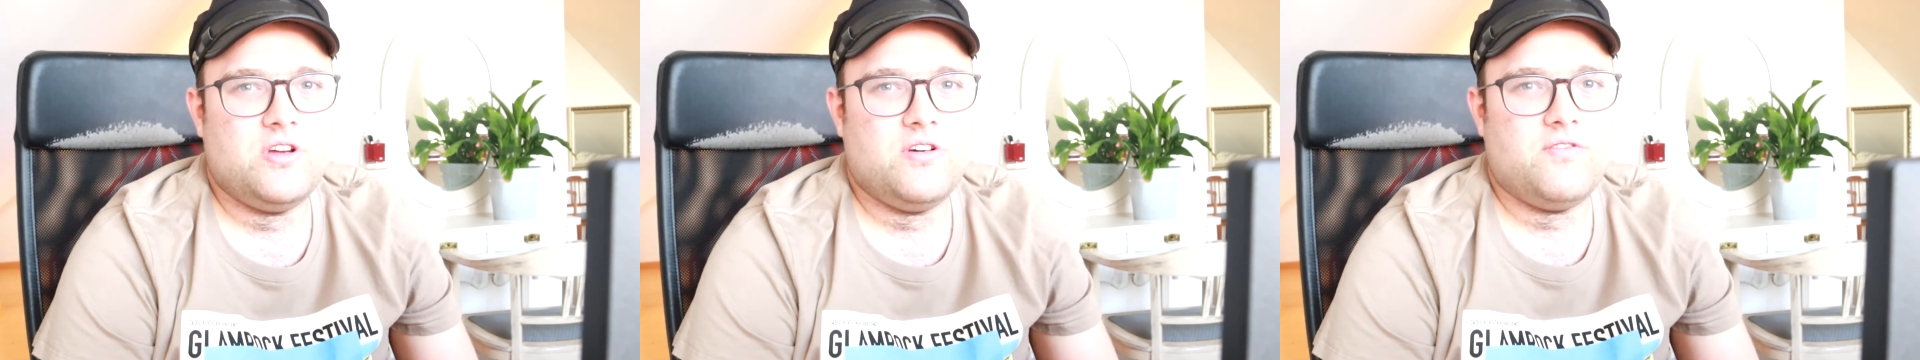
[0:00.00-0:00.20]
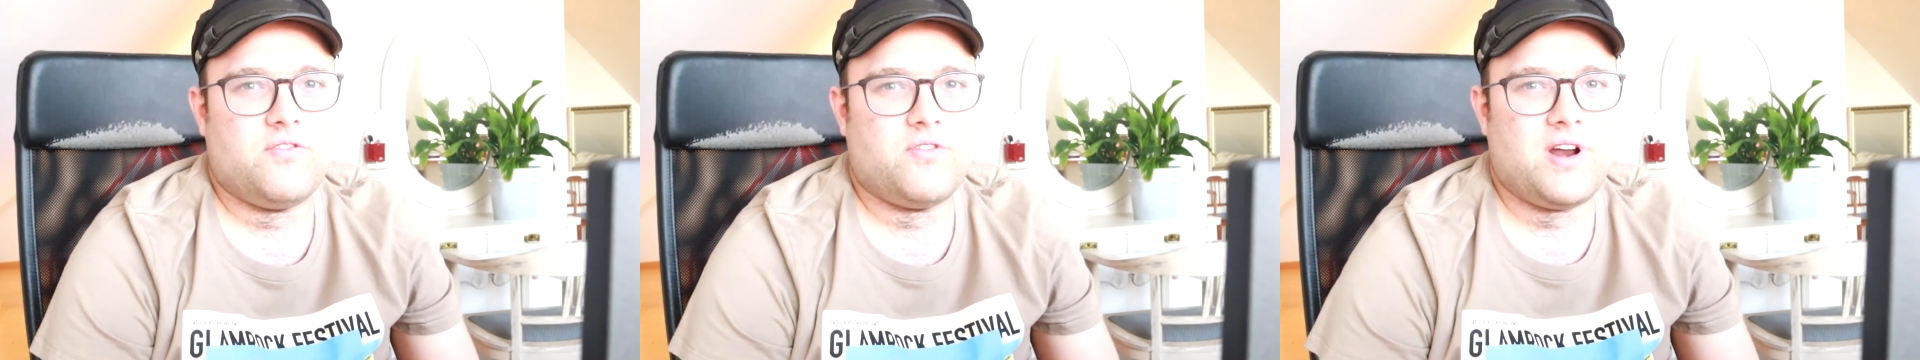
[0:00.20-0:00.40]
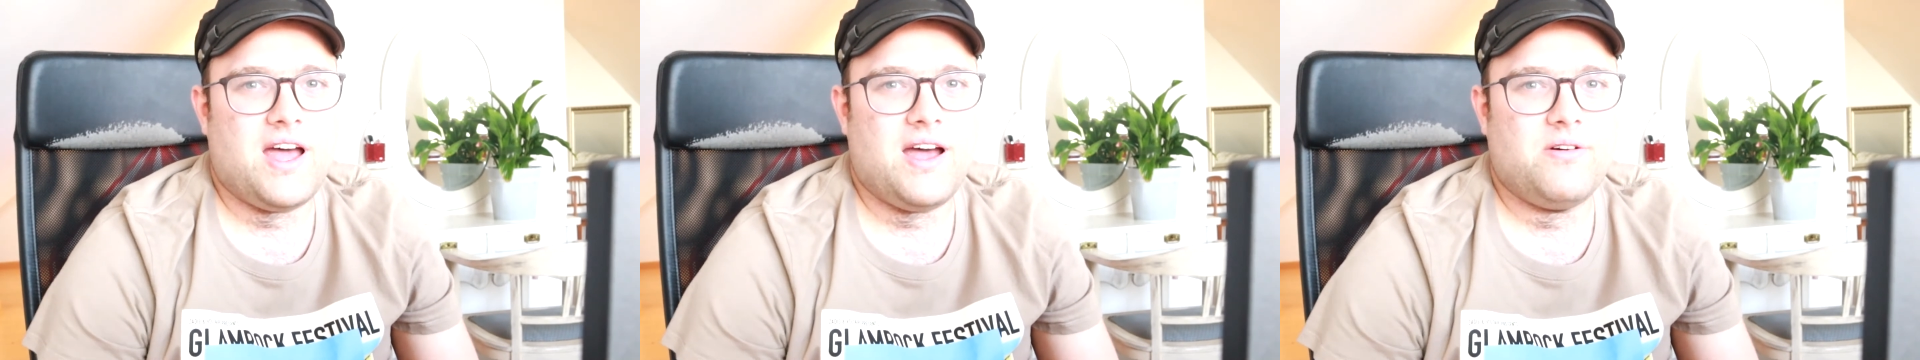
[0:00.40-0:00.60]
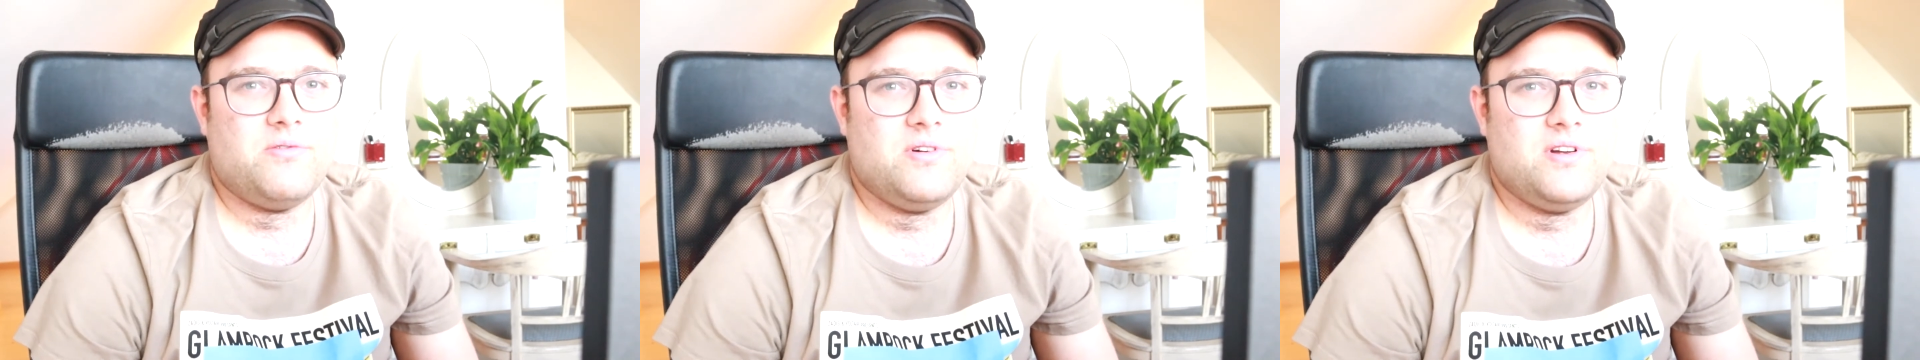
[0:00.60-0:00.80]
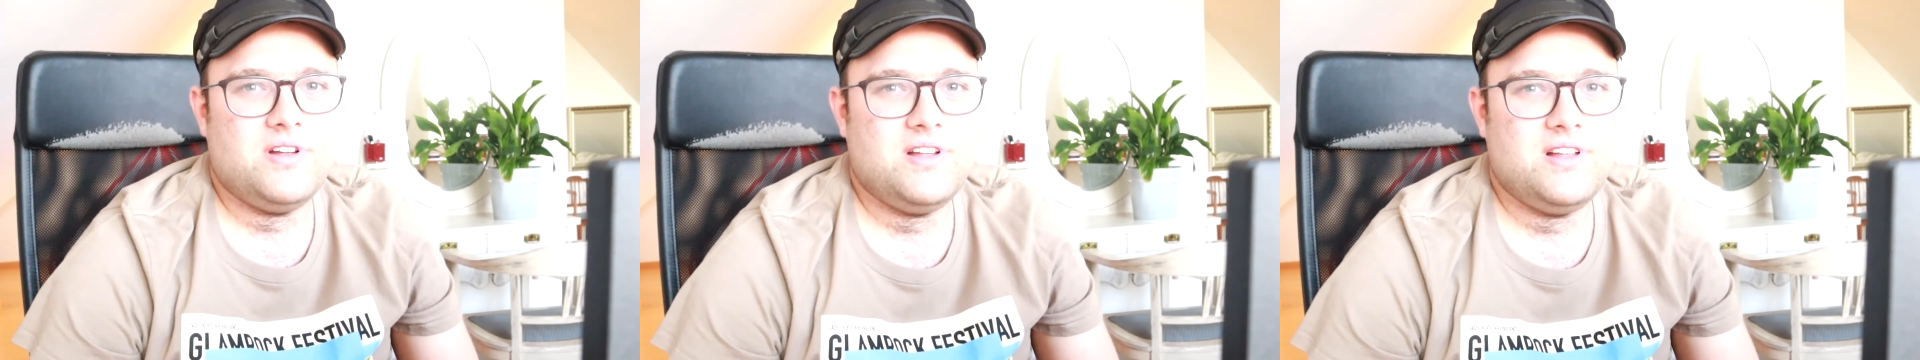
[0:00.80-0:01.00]
For
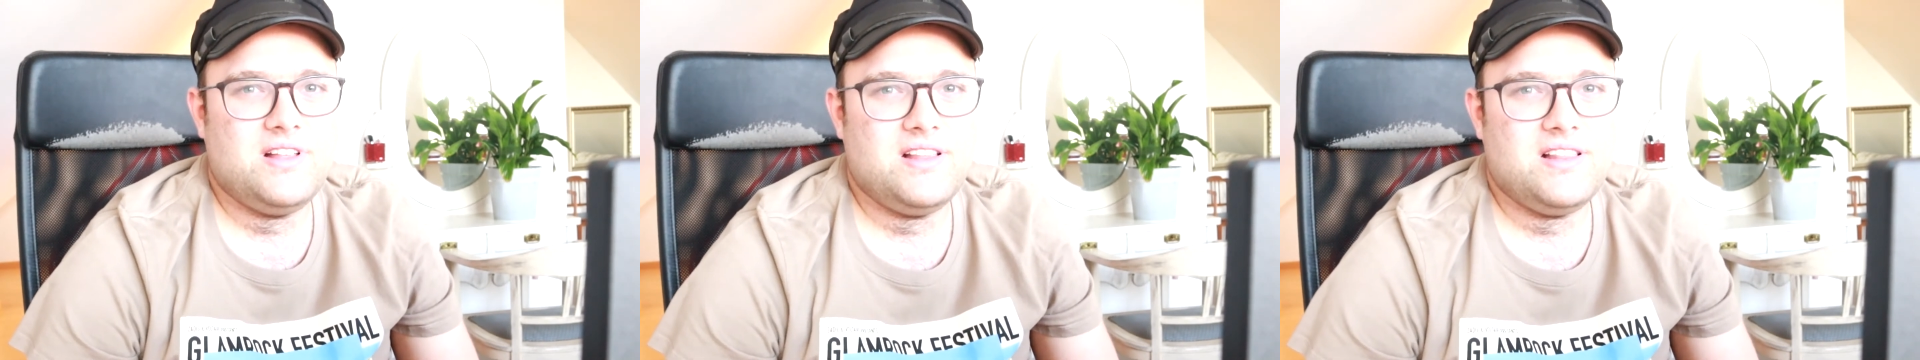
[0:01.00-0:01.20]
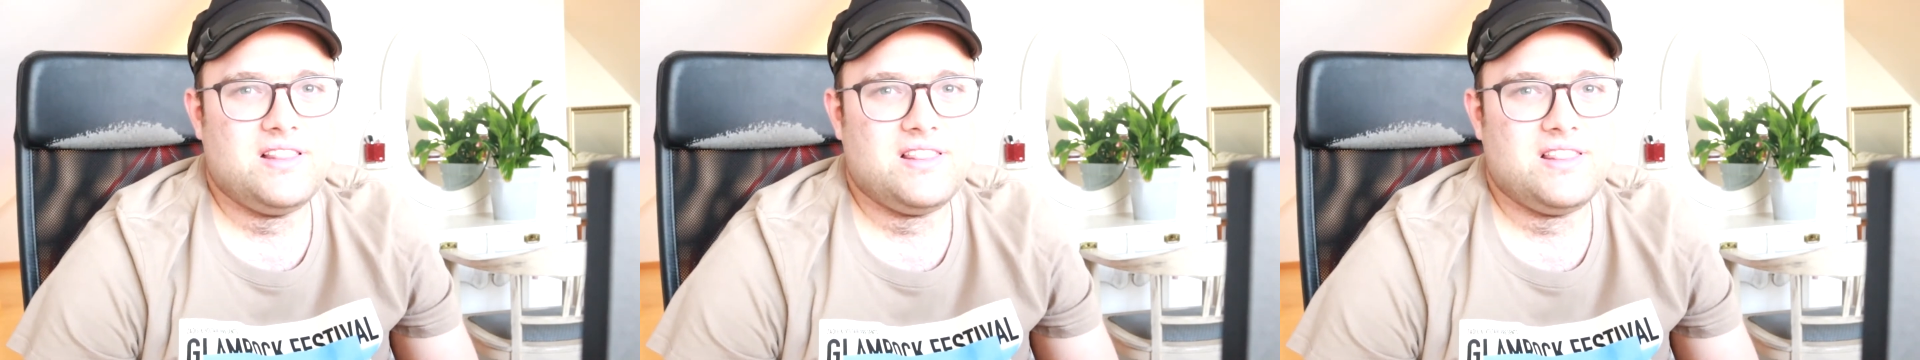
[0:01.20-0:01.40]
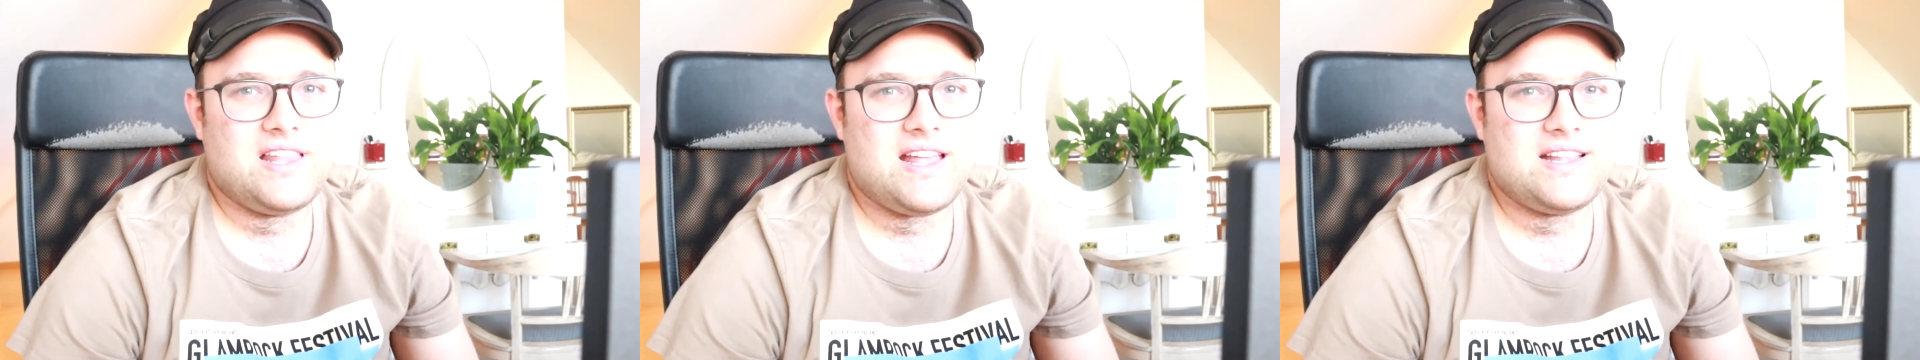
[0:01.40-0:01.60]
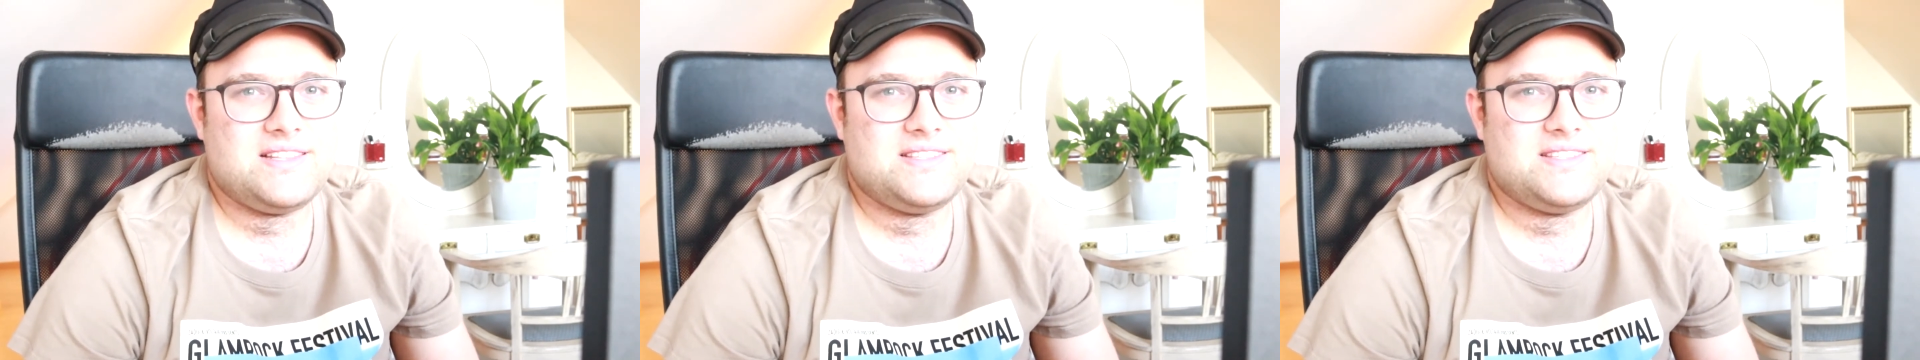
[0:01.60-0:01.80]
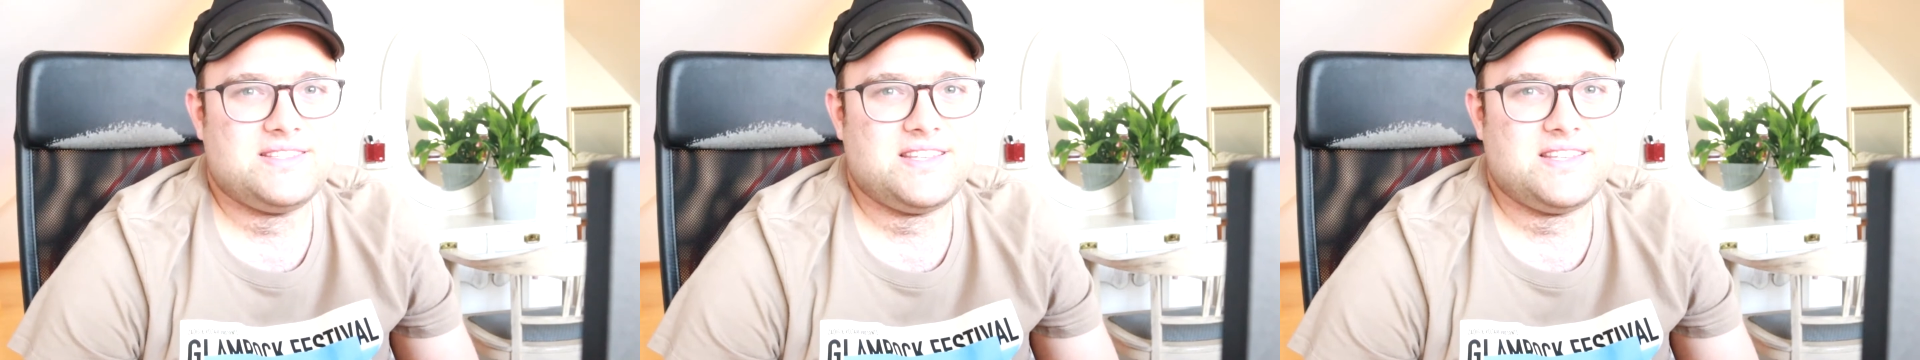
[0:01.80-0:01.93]
now, let's